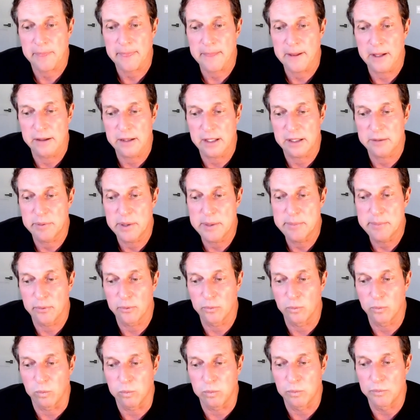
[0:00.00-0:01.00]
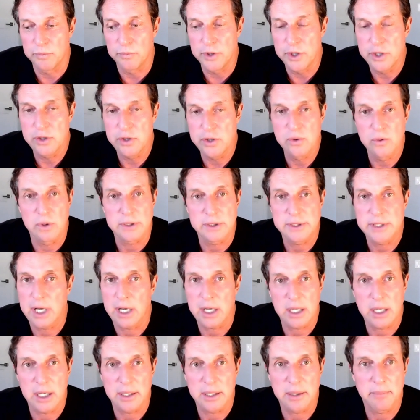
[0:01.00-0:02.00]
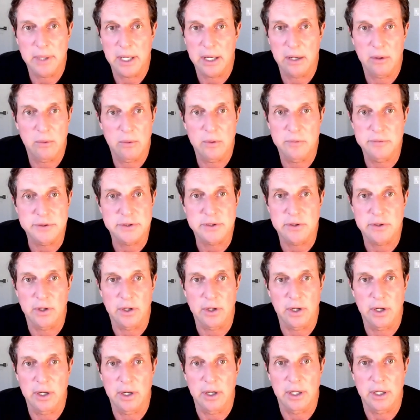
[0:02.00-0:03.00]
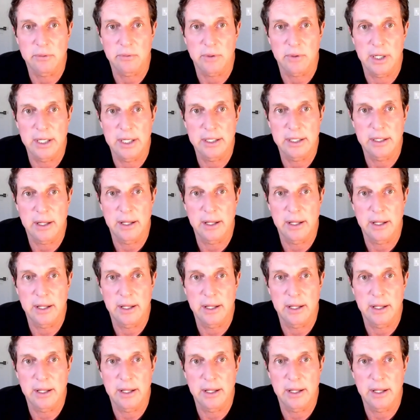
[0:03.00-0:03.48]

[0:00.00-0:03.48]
a lot of people knew a ton about what was going on, right?